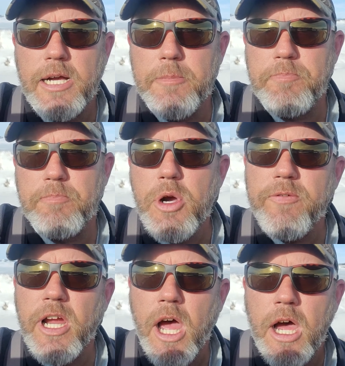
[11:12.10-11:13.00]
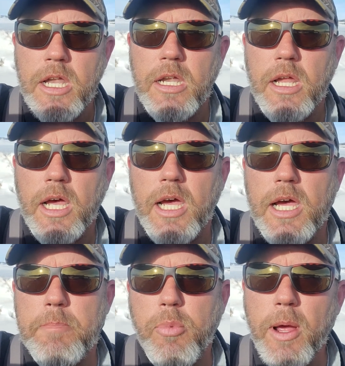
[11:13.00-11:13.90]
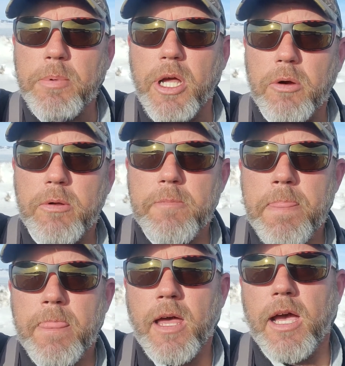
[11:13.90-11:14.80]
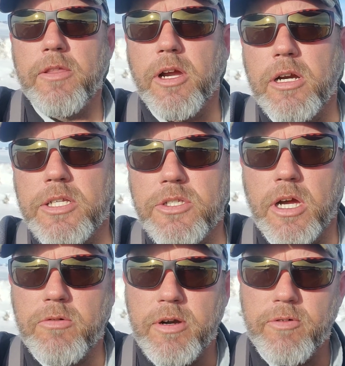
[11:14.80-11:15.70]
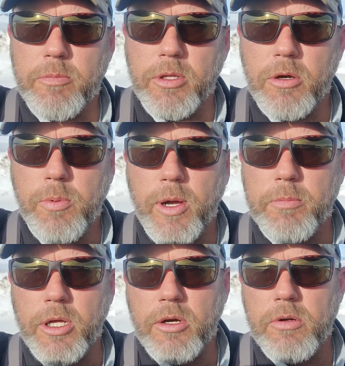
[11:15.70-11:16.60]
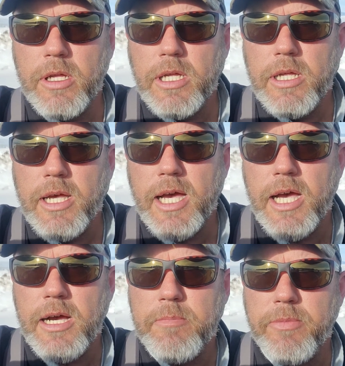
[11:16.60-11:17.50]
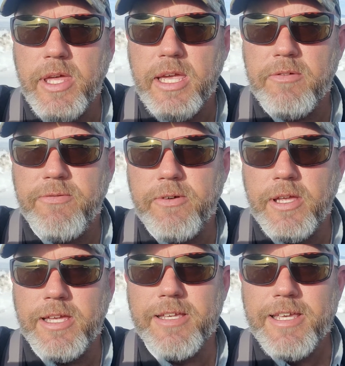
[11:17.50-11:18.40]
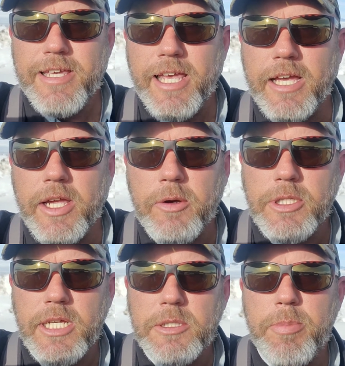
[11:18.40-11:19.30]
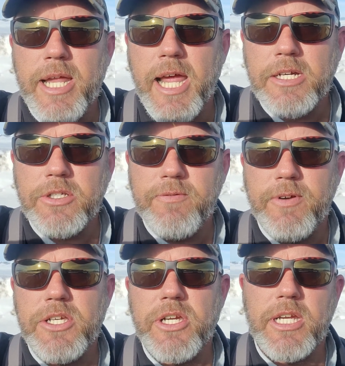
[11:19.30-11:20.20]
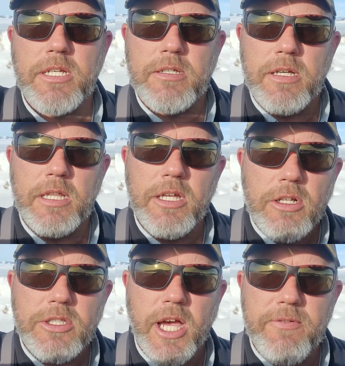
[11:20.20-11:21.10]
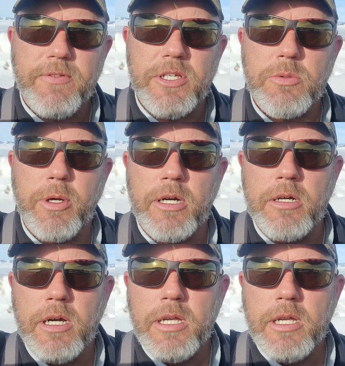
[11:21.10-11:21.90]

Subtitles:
Moving on, Pueblo, the Arkansas River below Pueblo. It's been actually fishing a little tough this winter.